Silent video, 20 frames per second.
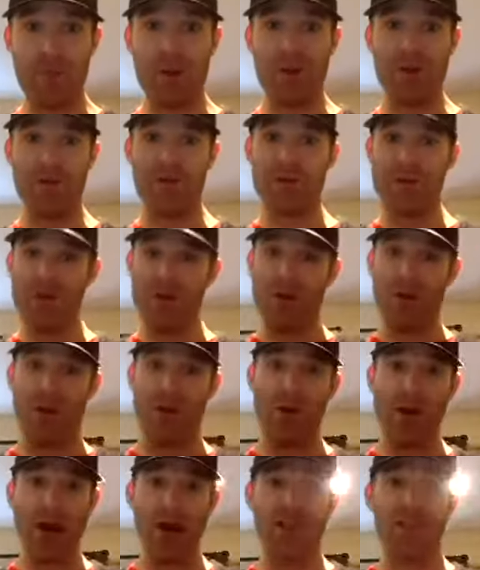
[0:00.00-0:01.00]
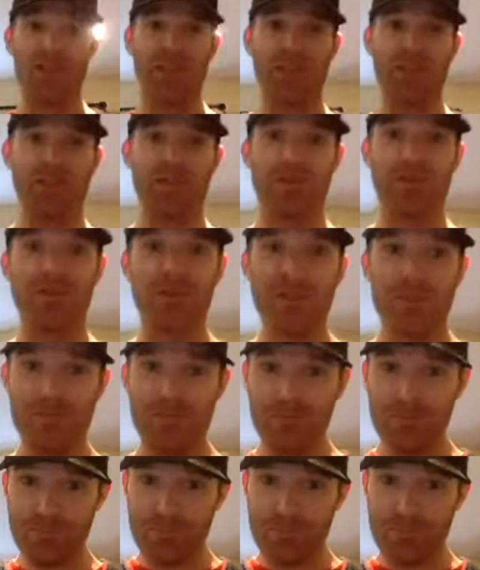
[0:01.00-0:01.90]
When our ancestors,